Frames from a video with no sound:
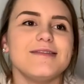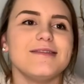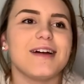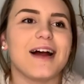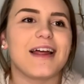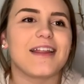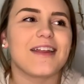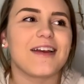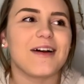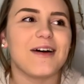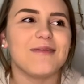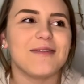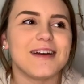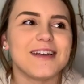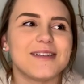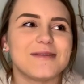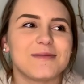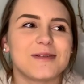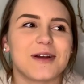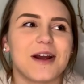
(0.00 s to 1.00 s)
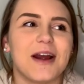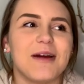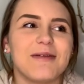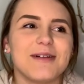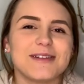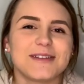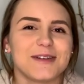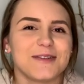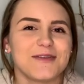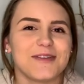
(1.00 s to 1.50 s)
I think all my
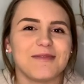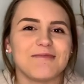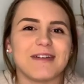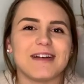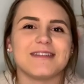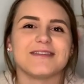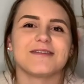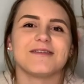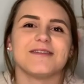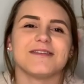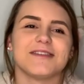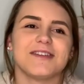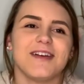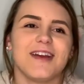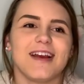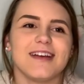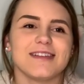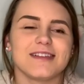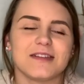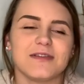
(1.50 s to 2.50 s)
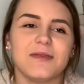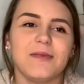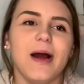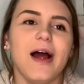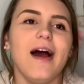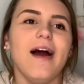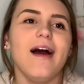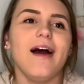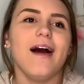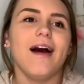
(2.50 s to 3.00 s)
subscribers are from my school, so you guys know
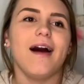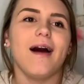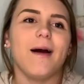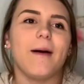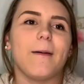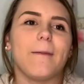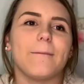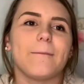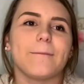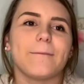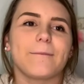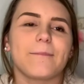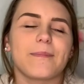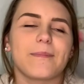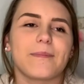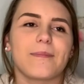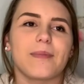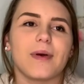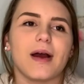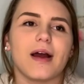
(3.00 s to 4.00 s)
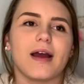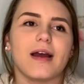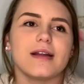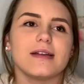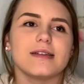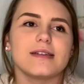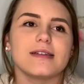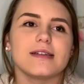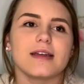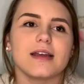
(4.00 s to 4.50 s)
him.
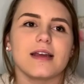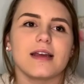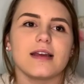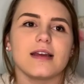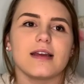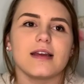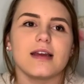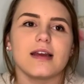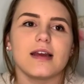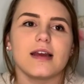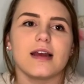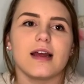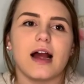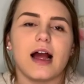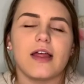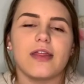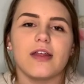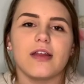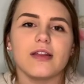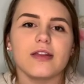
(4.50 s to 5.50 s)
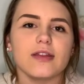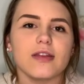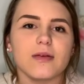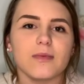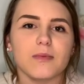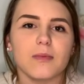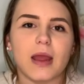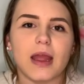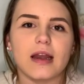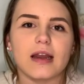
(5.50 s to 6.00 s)
But I think the
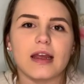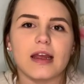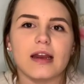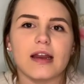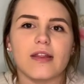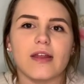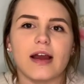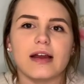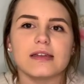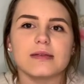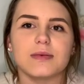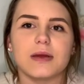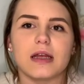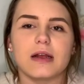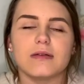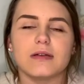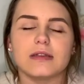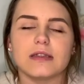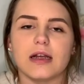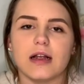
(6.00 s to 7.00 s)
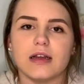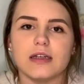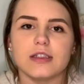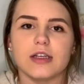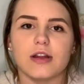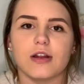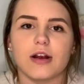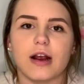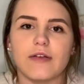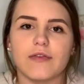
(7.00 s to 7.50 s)
main key to that is being able to tell
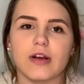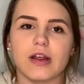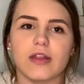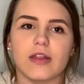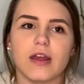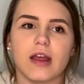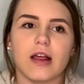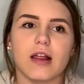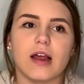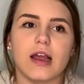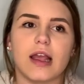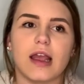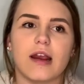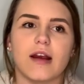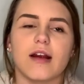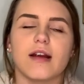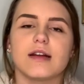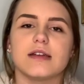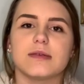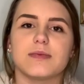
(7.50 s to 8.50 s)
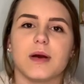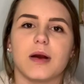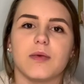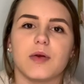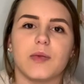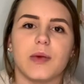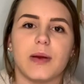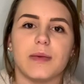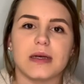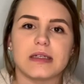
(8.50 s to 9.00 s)
each other everything. Like, Aaron is
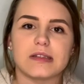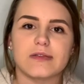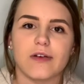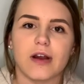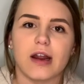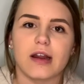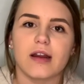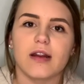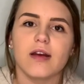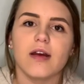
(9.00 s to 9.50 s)
probably my best friend.